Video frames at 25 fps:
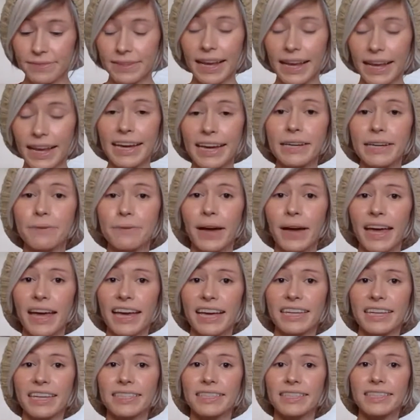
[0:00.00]

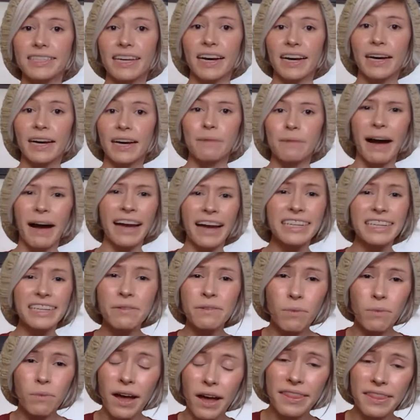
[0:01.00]
Anyways, I
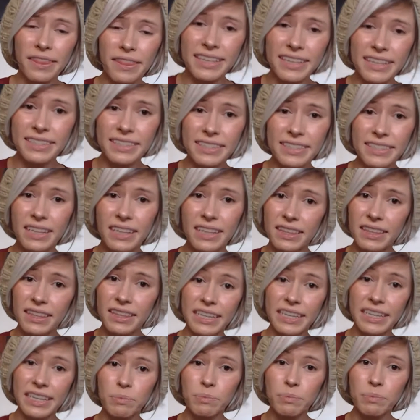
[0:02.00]
didn't want this
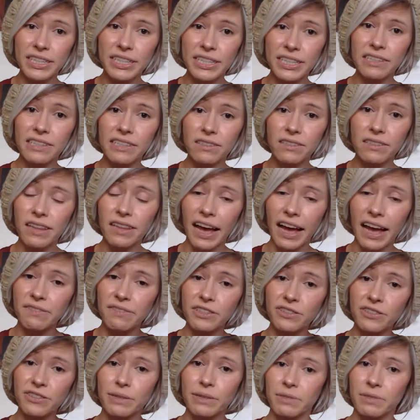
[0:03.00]
particular
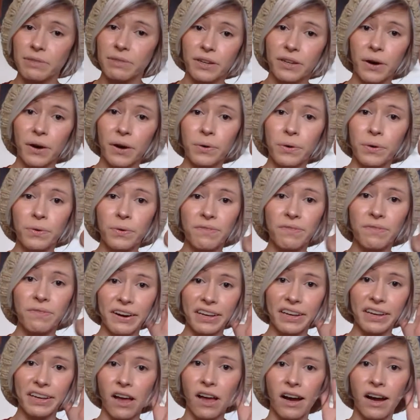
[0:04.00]
live stream to go
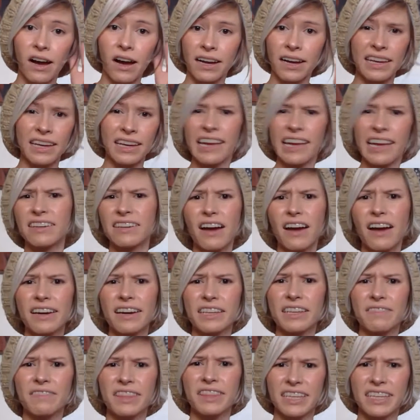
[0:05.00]
very long, and
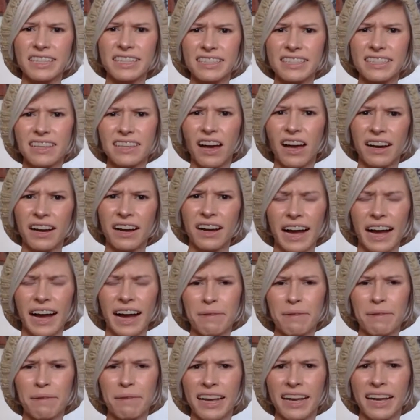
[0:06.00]
not even this long.
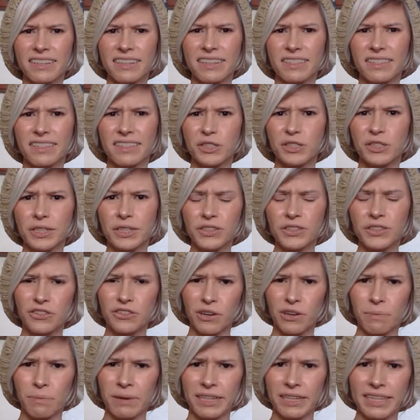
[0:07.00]
I might just
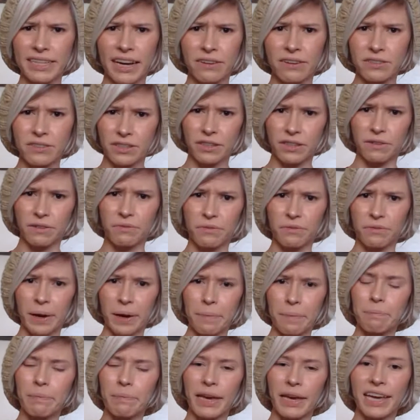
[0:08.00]
trim it down to the
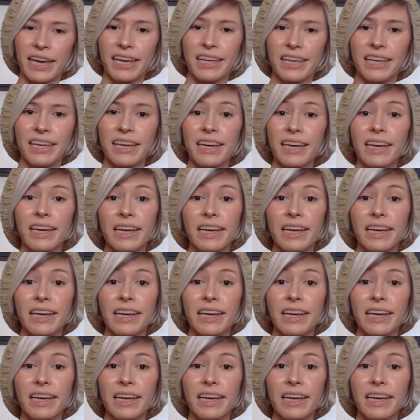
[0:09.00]
front bit.